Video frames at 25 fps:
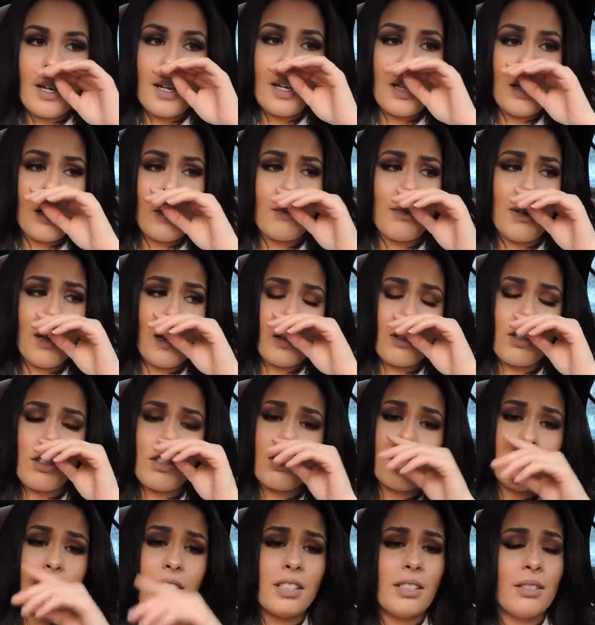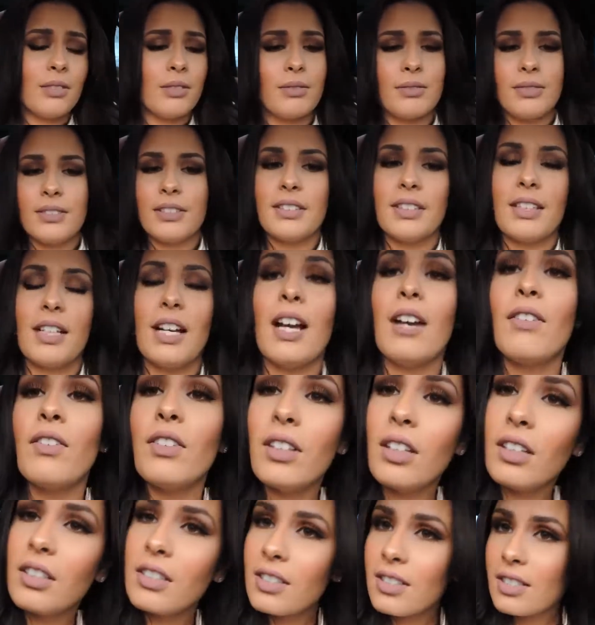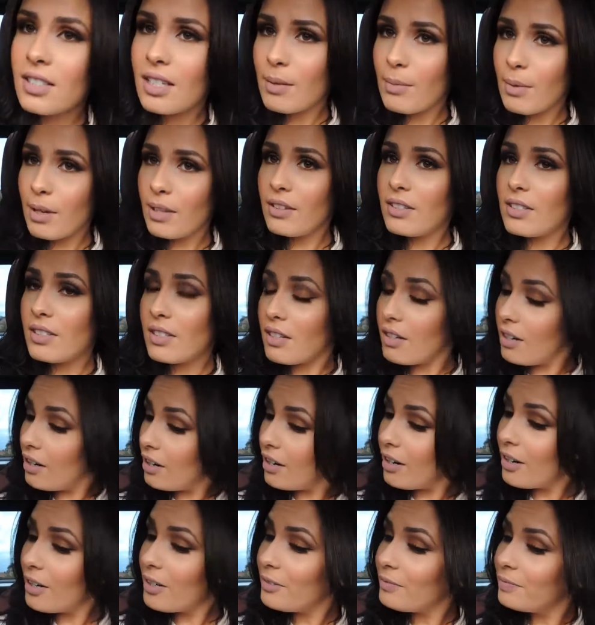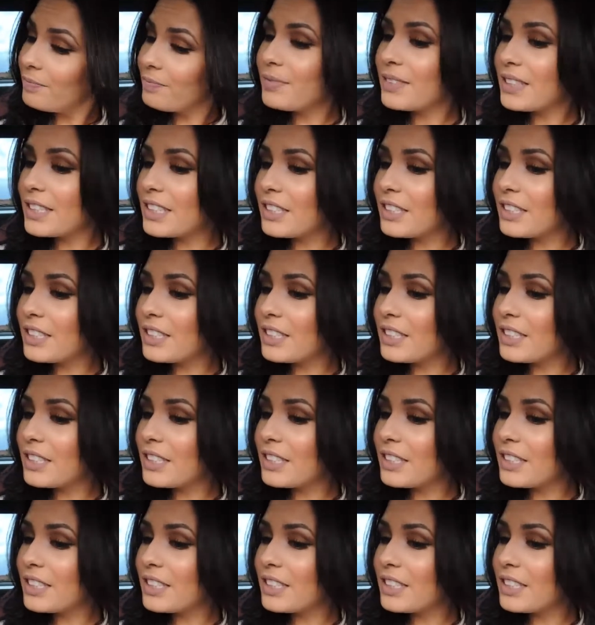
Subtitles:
actually, I have a lot to say about this car.